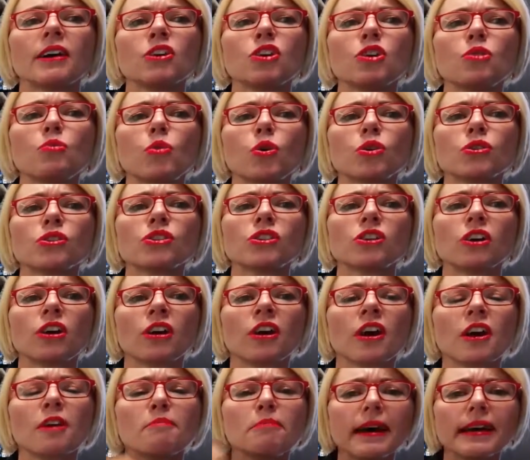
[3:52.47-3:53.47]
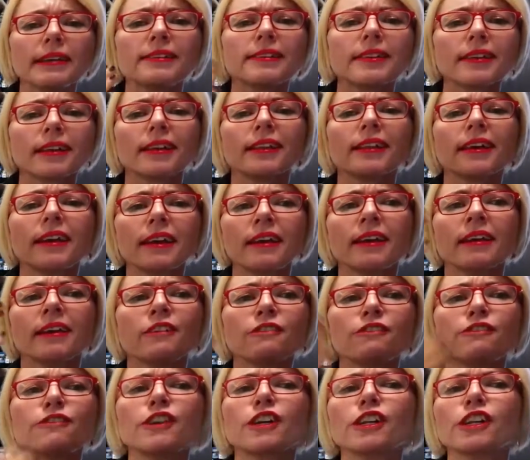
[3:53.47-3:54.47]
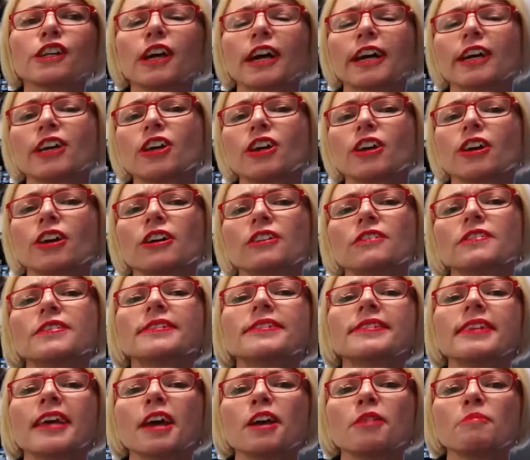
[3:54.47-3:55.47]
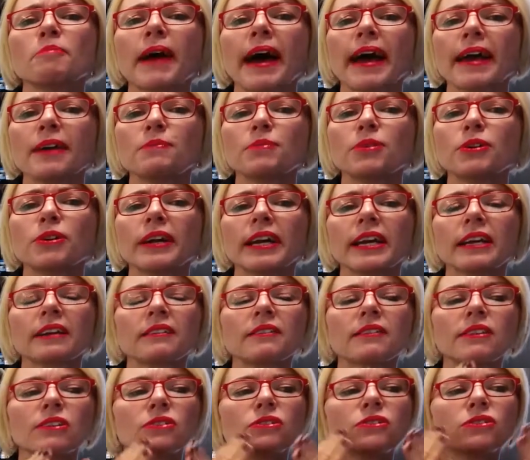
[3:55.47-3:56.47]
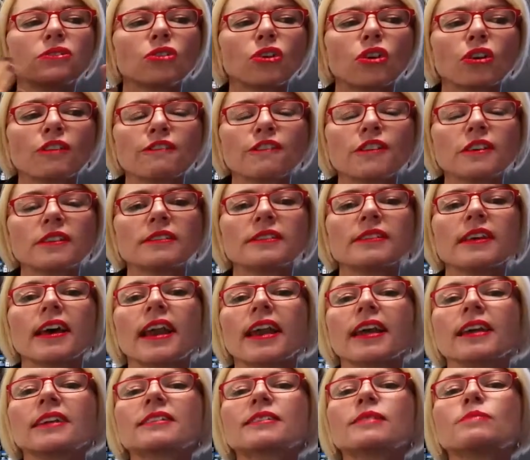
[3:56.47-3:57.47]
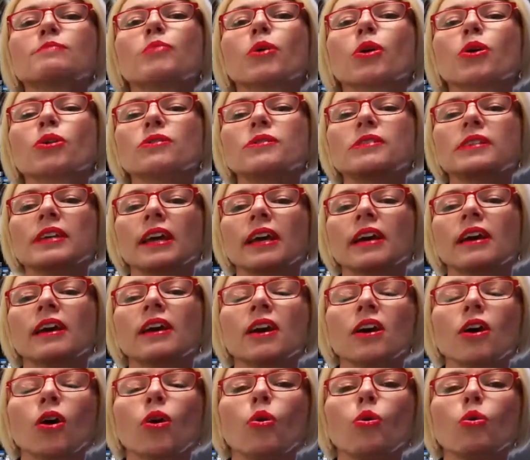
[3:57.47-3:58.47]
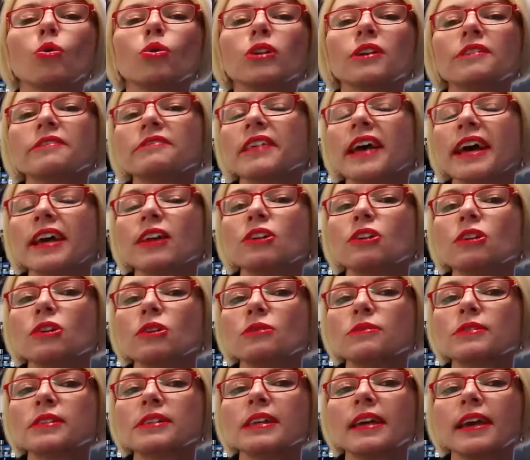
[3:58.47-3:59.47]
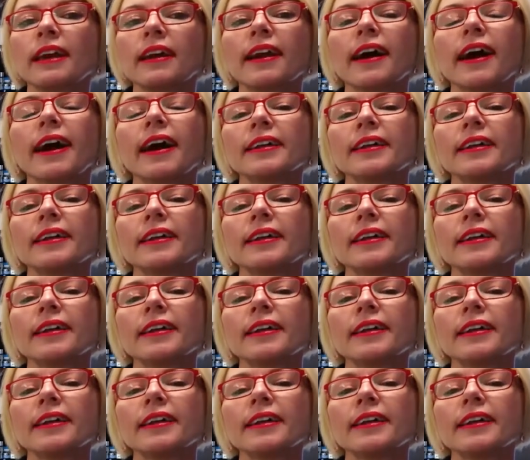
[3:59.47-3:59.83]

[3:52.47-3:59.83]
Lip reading: you want to basically feel like you're sandpapering the surface and exposing all of that new skin